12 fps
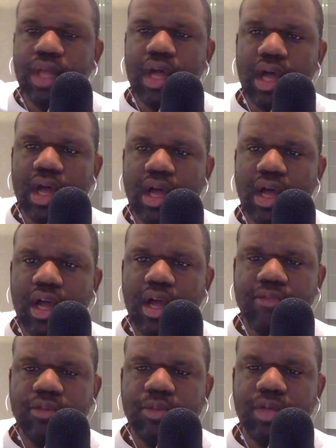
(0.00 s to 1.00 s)

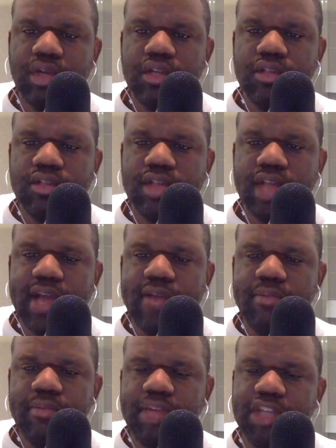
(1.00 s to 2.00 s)
So we're going to do that
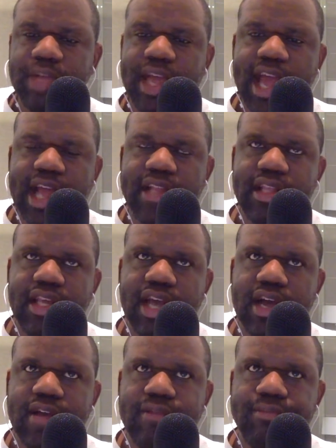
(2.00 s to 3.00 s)
because we had
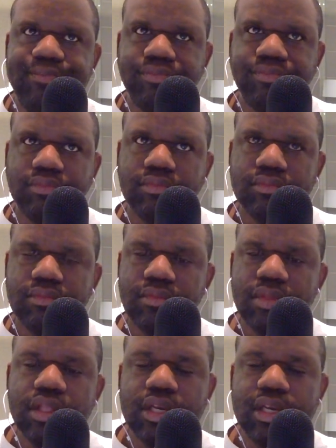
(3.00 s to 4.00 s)
the
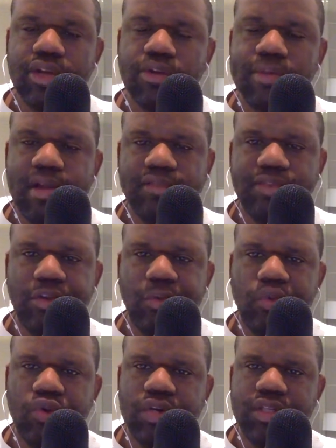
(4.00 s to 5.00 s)
Negro Manosphere
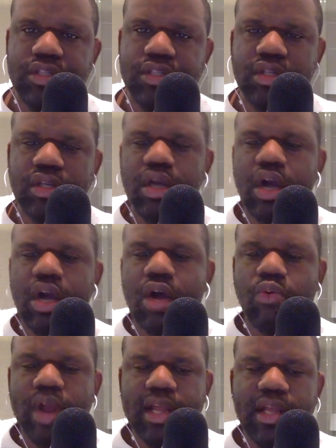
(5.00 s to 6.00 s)
Awards
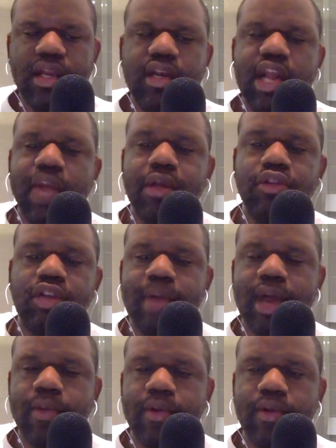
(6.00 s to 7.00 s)
already. Now we're going to do the
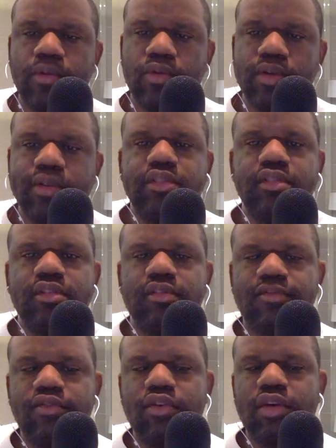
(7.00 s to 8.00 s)
moderator awards
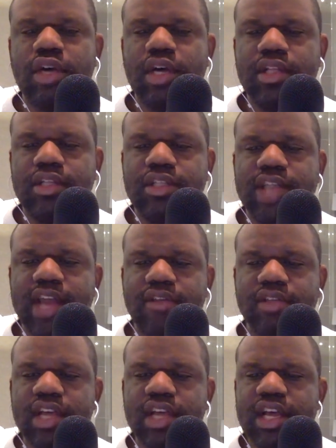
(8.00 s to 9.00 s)
for the
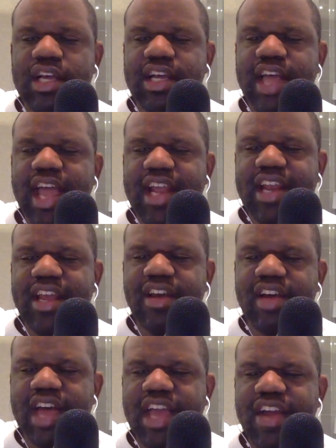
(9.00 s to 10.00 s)
channels.
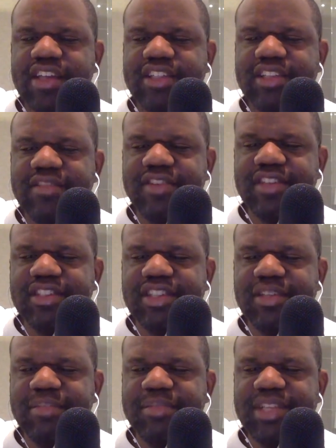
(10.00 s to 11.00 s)
A-Nail, ARC versus
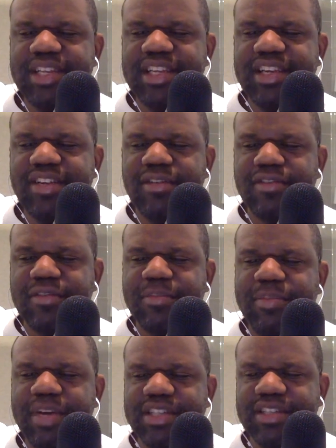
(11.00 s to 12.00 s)
Obsidian over
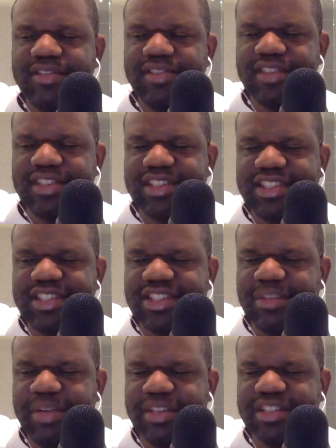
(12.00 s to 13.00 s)

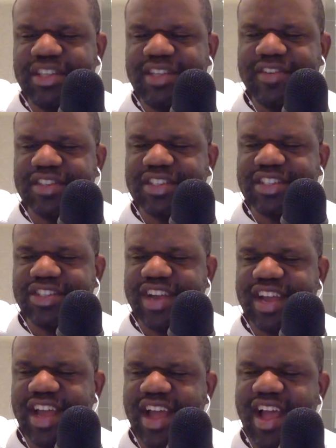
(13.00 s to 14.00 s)
Pusha T versus Drake.